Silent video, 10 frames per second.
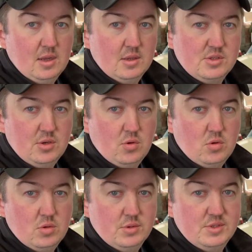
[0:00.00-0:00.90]
It's an
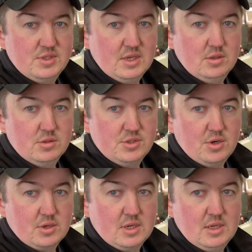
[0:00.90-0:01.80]
old single
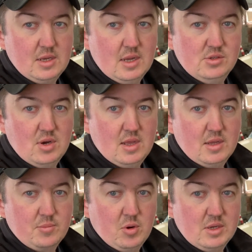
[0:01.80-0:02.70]
circuit
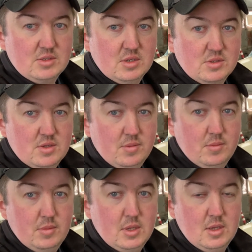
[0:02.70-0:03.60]
hydraulic brake system.